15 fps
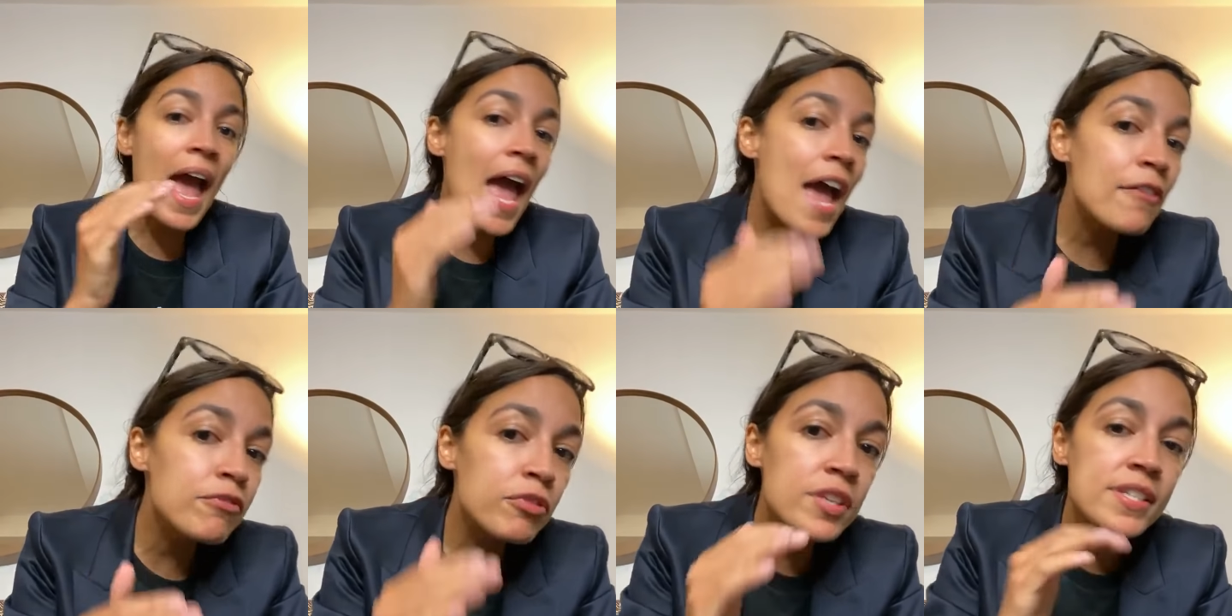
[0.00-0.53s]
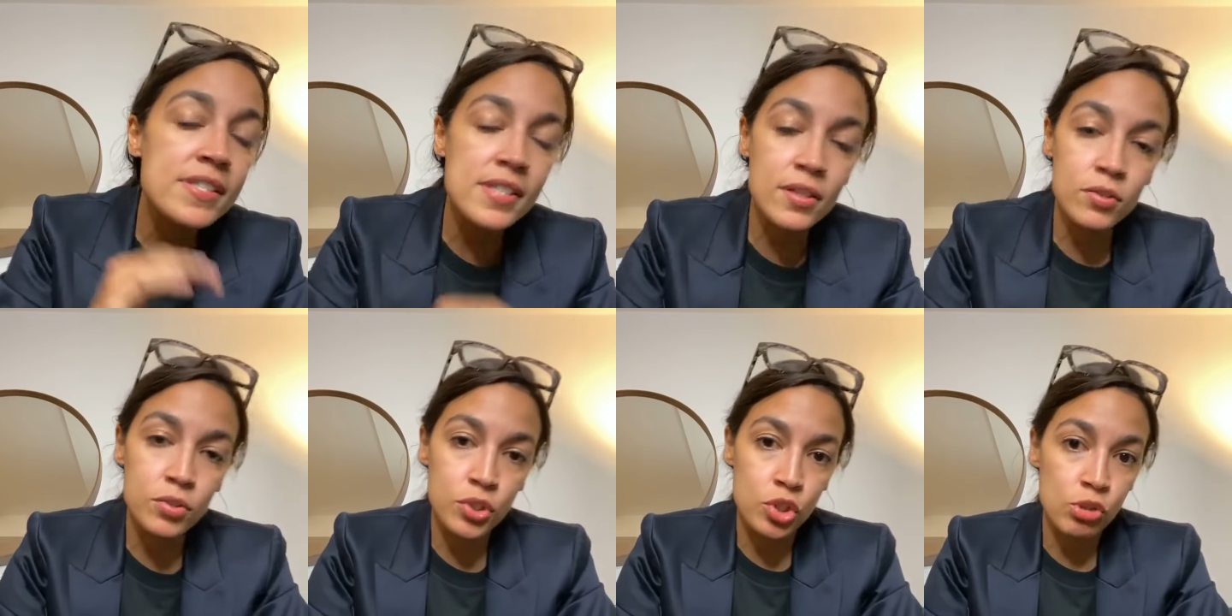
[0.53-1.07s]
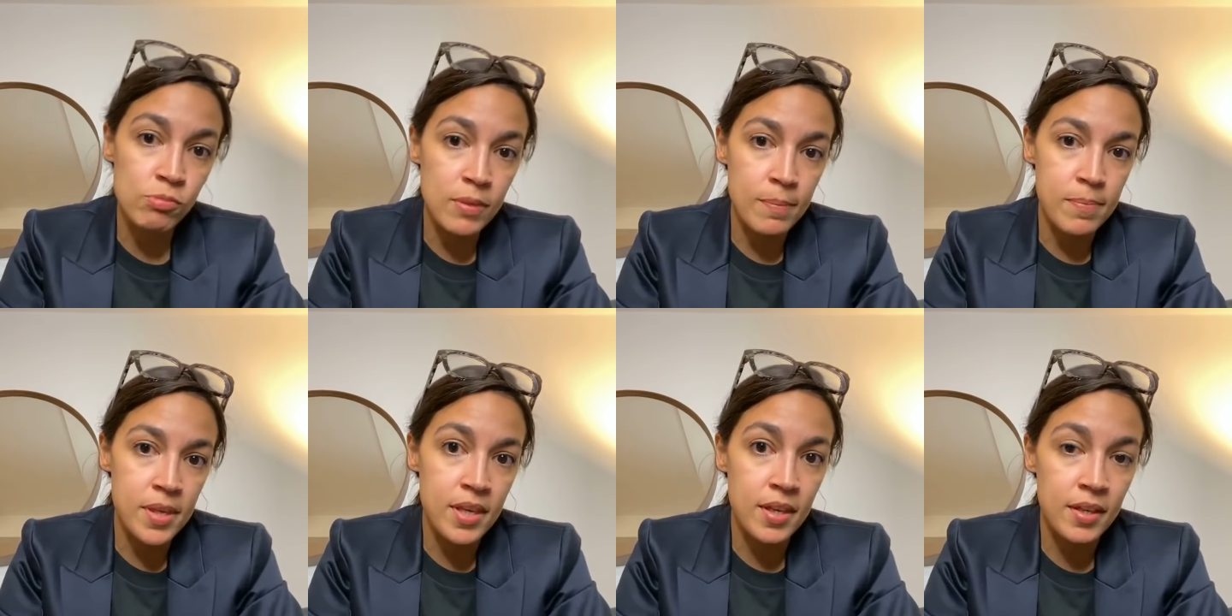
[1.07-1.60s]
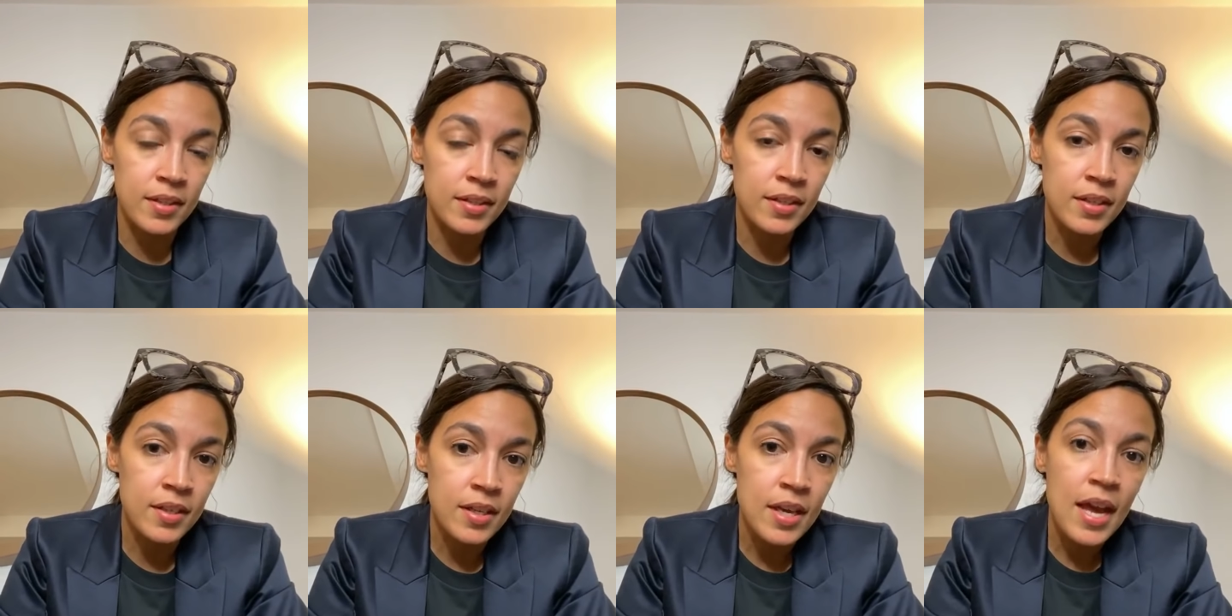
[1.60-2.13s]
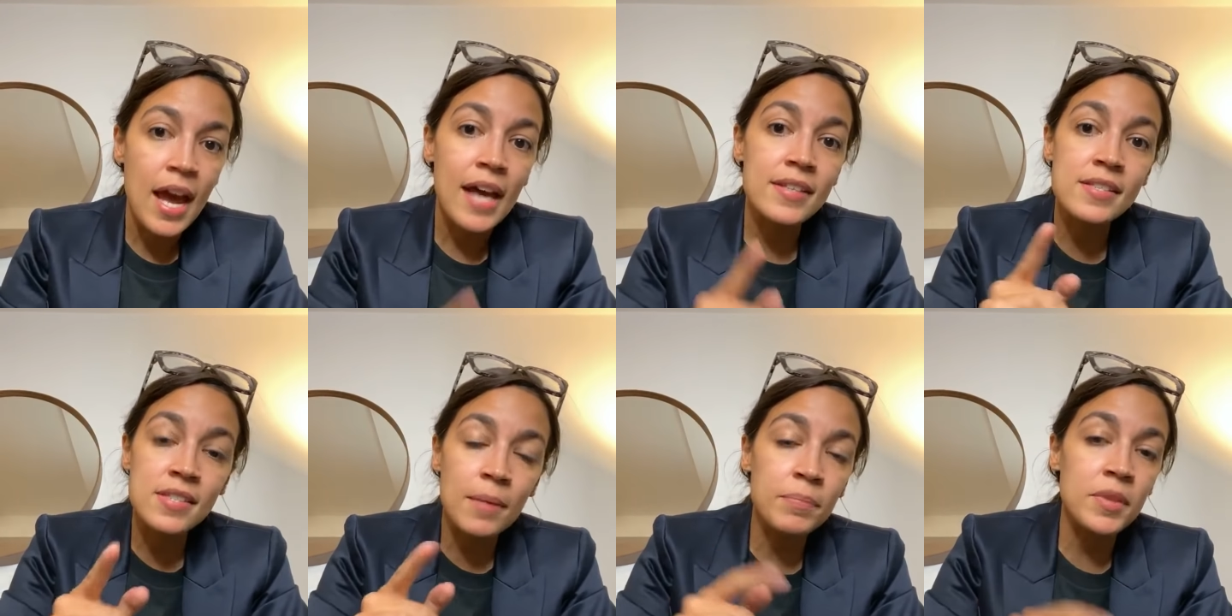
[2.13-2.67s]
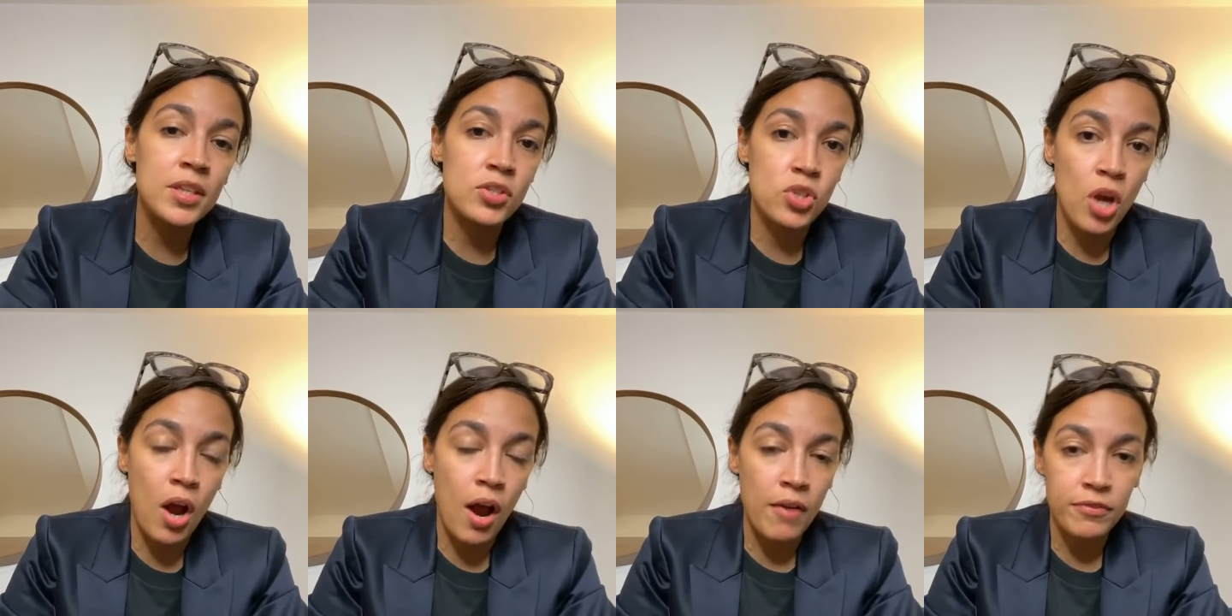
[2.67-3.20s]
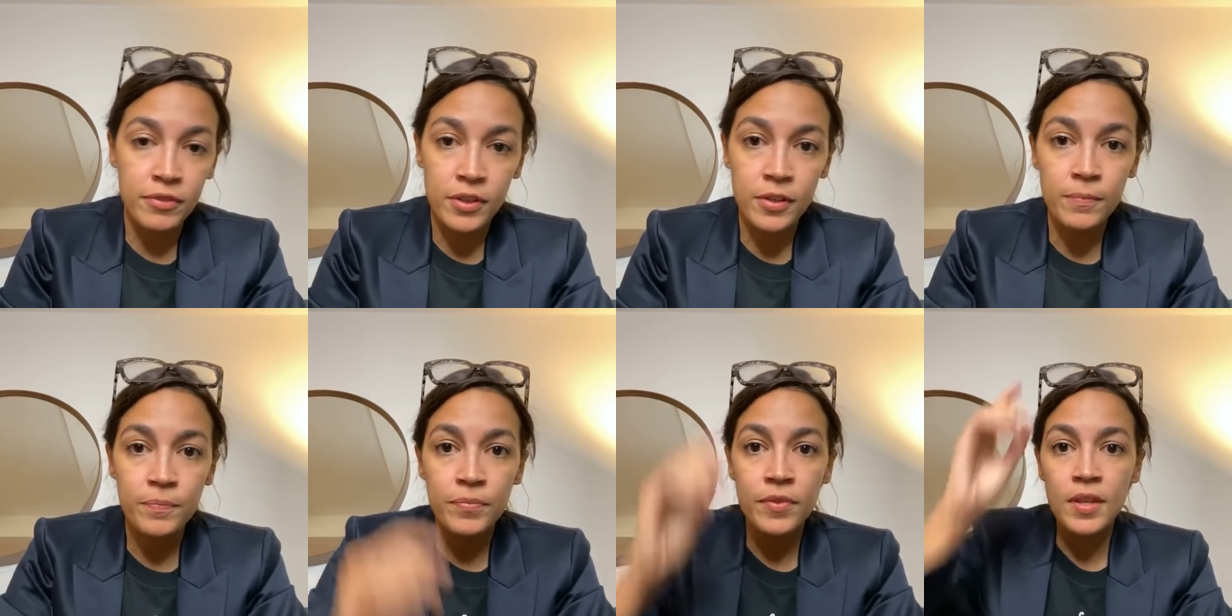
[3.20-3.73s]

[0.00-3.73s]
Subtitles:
Every single human being has something to offer.